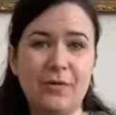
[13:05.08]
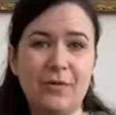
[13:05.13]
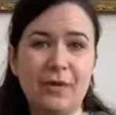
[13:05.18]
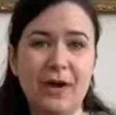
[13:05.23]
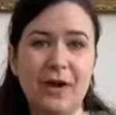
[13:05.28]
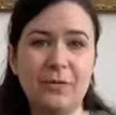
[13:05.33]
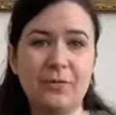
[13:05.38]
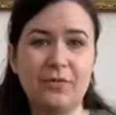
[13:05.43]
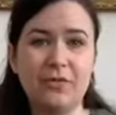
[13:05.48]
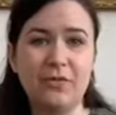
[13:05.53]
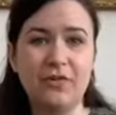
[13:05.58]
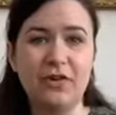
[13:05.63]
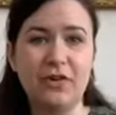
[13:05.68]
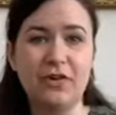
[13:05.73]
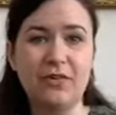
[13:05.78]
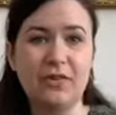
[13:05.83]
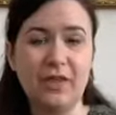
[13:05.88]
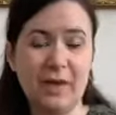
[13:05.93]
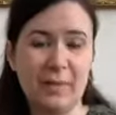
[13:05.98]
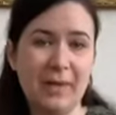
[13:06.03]
It helps
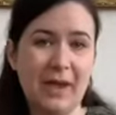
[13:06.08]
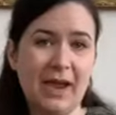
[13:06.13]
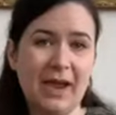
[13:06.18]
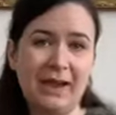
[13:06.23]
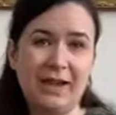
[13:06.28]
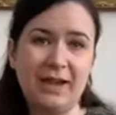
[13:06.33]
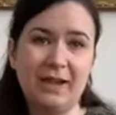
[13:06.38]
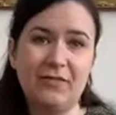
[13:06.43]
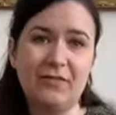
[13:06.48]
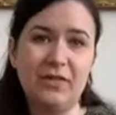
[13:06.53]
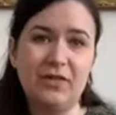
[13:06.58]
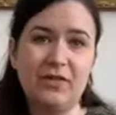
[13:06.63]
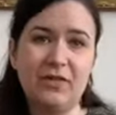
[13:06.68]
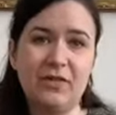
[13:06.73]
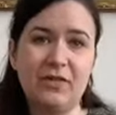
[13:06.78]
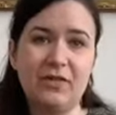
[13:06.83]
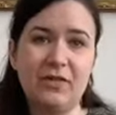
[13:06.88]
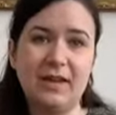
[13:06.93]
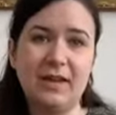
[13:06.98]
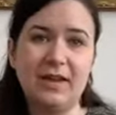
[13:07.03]
reduce that pain and
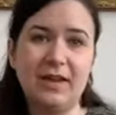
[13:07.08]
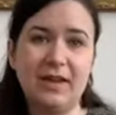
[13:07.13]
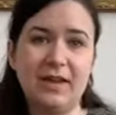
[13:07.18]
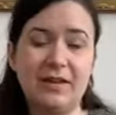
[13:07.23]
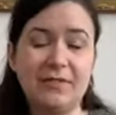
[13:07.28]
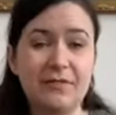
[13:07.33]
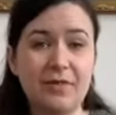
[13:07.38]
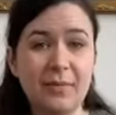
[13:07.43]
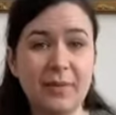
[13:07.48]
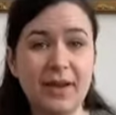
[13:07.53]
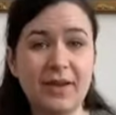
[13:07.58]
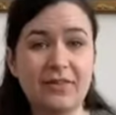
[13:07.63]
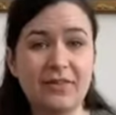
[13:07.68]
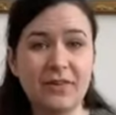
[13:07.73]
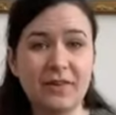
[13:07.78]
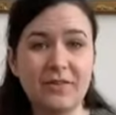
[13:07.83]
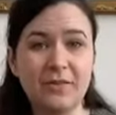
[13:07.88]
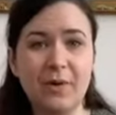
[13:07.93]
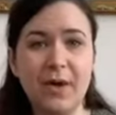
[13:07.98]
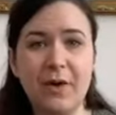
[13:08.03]
reduce the
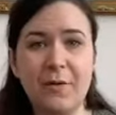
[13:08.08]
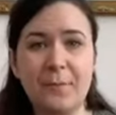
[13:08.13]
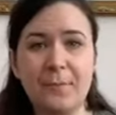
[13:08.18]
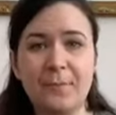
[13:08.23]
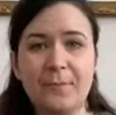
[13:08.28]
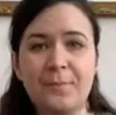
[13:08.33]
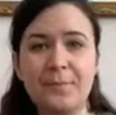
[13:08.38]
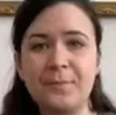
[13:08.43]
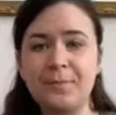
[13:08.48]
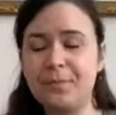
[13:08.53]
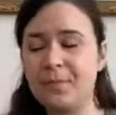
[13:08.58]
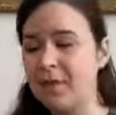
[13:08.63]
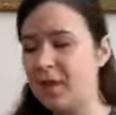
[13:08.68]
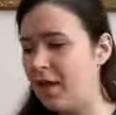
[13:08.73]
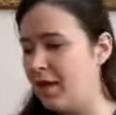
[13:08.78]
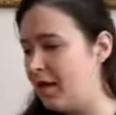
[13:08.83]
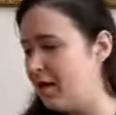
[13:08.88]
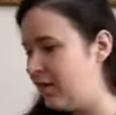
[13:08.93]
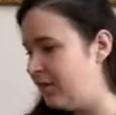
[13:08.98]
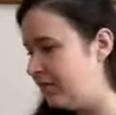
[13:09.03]
inflammation as well.
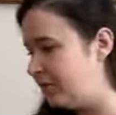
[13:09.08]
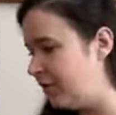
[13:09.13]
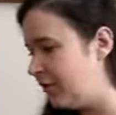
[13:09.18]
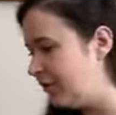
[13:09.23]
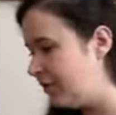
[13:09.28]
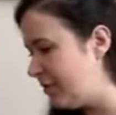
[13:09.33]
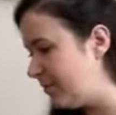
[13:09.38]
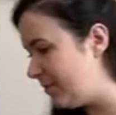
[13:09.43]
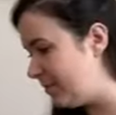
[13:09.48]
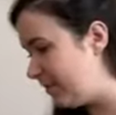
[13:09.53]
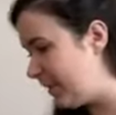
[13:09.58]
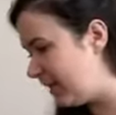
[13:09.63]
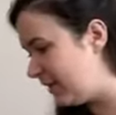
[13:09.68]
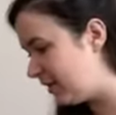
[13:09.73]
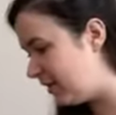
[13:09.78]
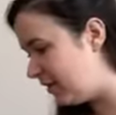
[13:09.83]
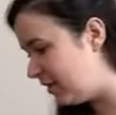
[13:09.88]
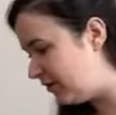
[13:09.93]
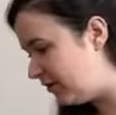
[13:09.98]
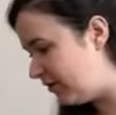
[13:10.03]
So for massage